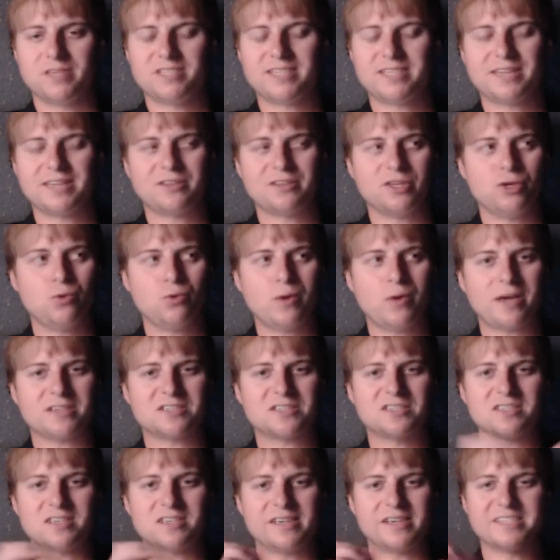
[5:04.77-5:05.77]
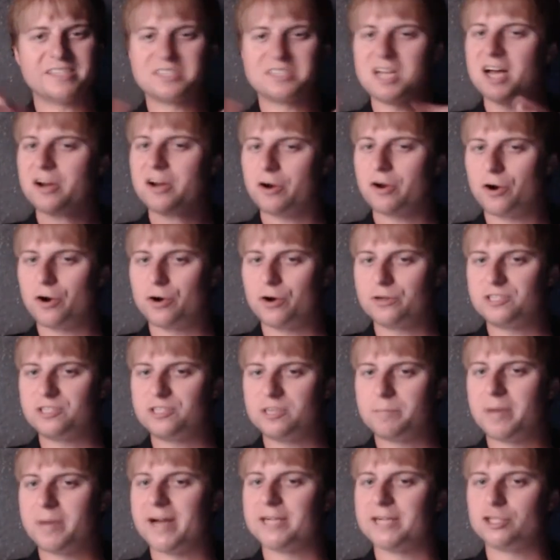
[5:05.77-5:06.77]
that the US is not
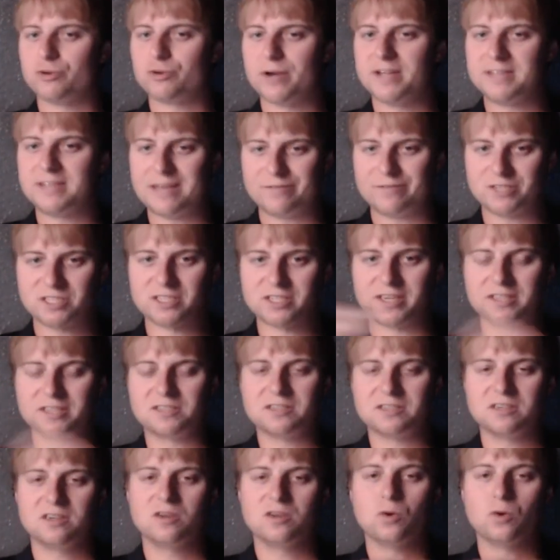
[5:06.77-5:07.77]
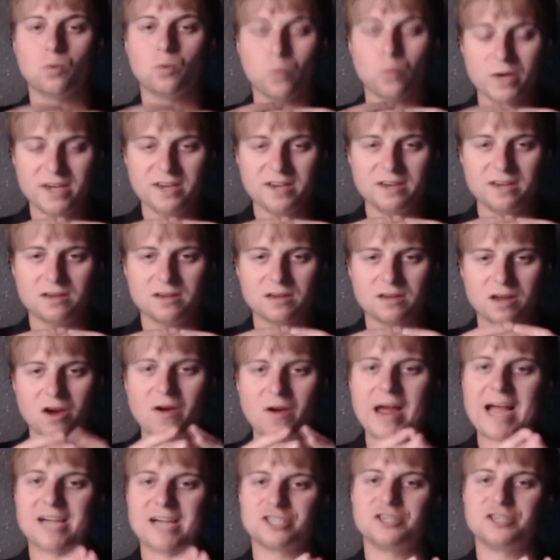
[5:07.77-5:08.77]
hurt by a trade deficit. We
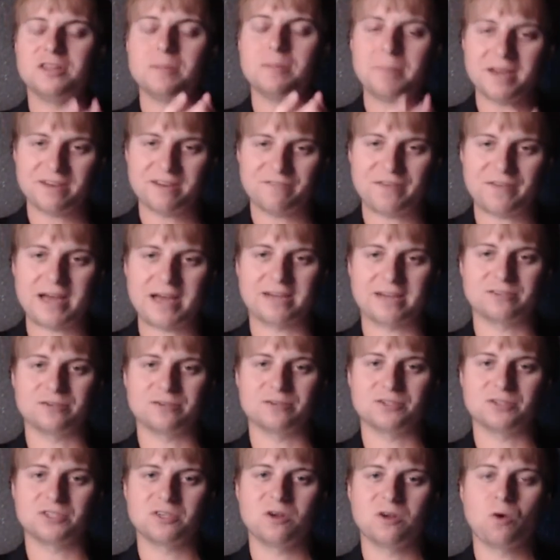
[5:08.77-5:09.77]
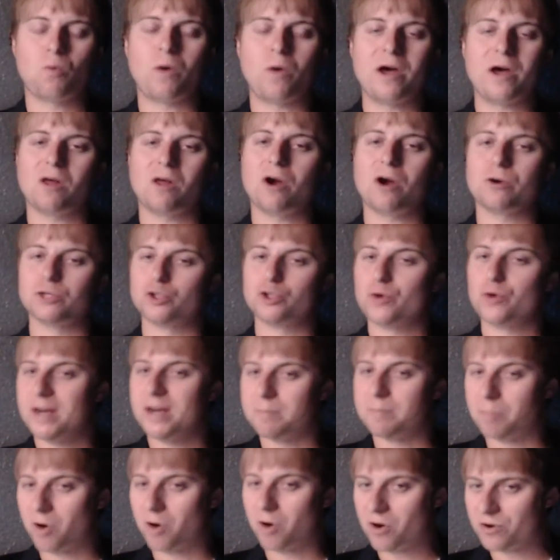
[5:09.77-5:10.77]
are actually the benefactors, while our
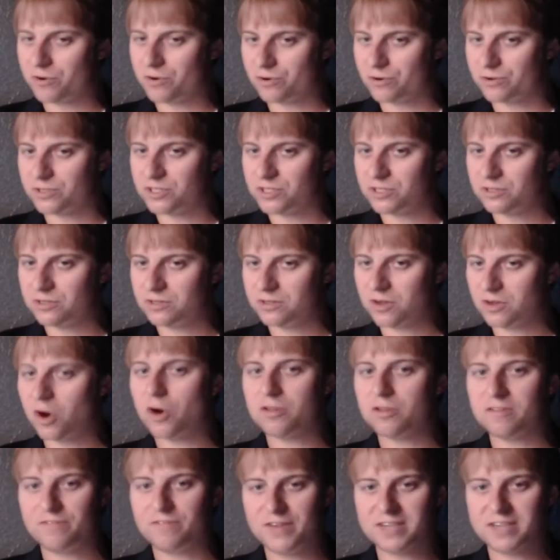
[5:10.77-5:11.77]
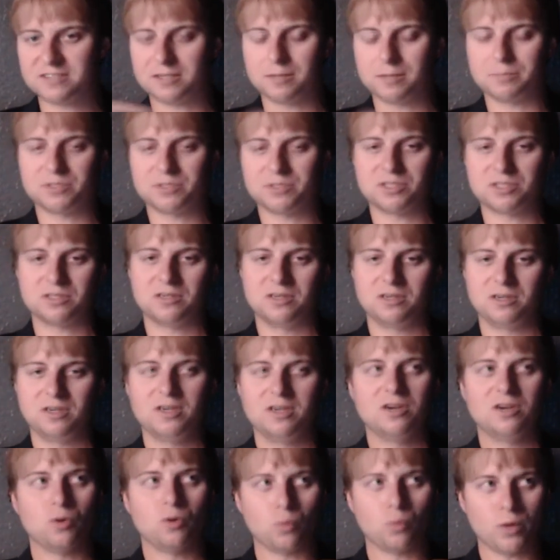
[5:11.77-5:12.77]
trading partners are the victims.
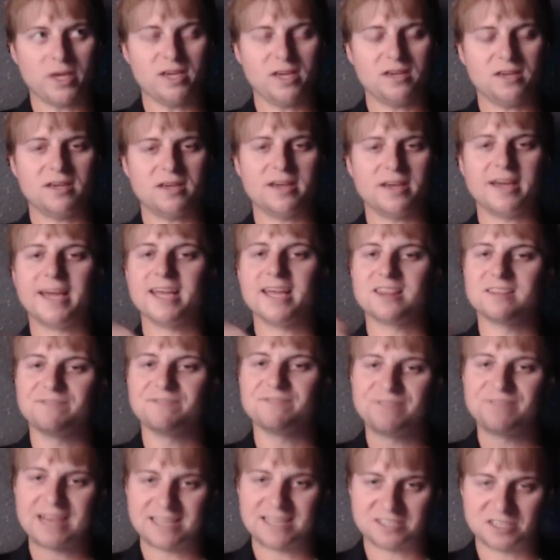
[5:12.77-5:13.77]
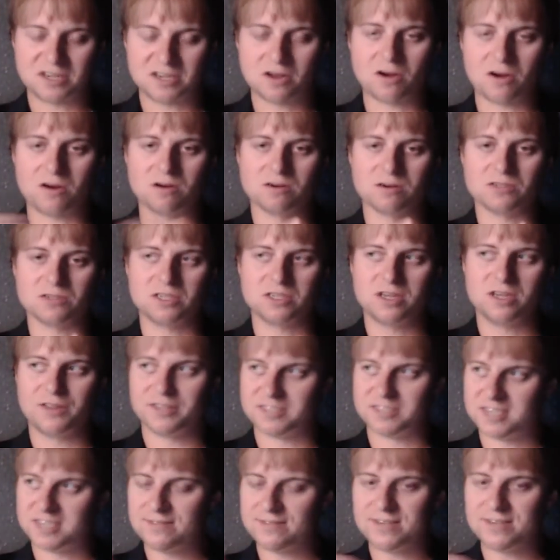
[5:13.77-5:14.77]
We get the fancy cars,
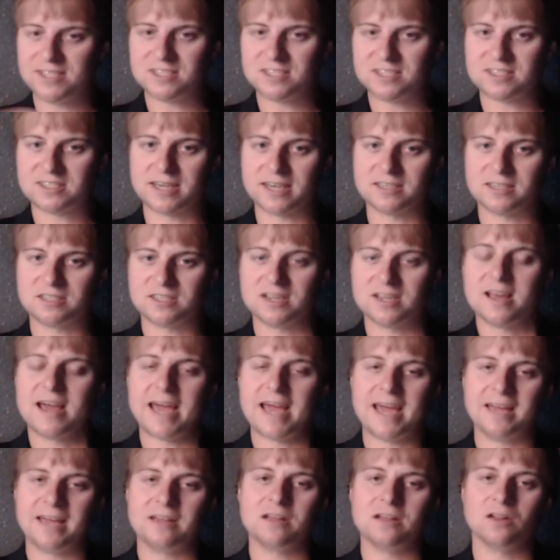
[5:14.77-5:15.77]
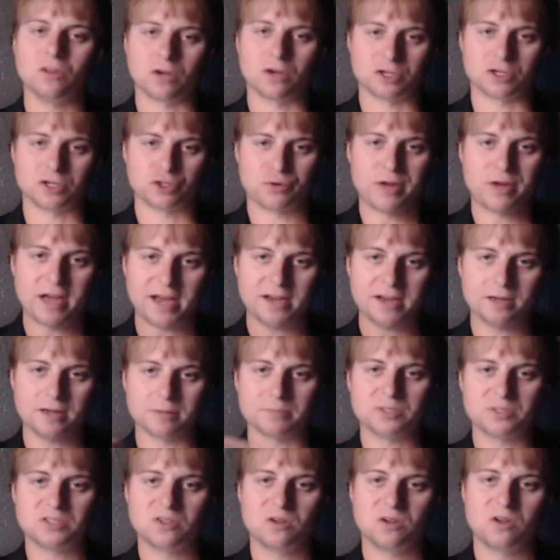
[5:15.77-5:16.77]
the TV sets, and luxury
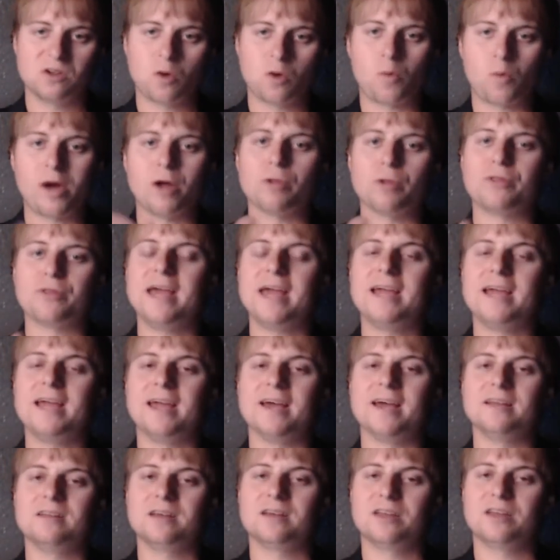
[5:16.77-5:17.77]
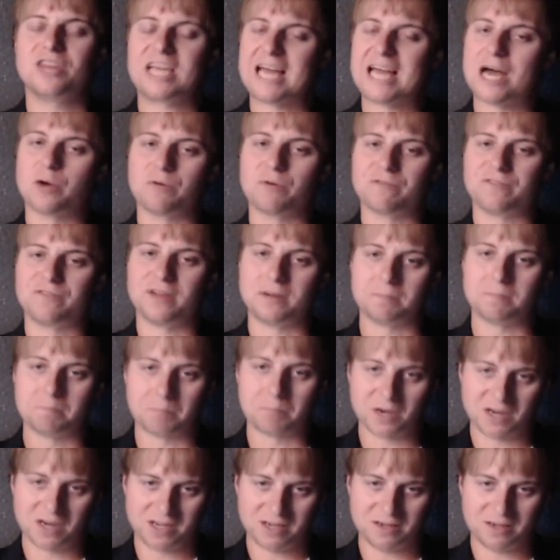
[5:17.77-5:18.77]
items, while they get the counterfeit
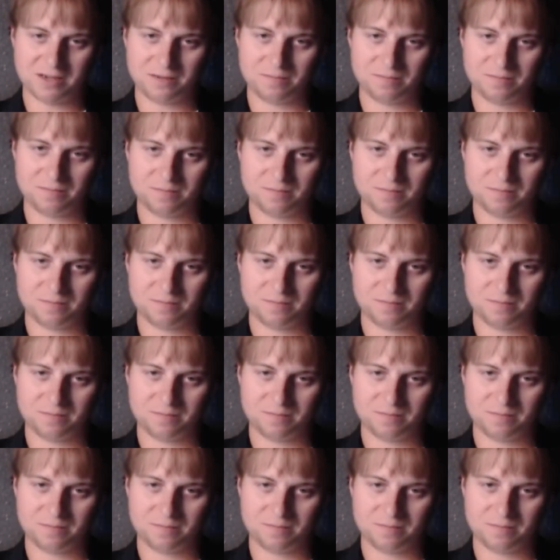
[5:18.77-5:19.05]
money.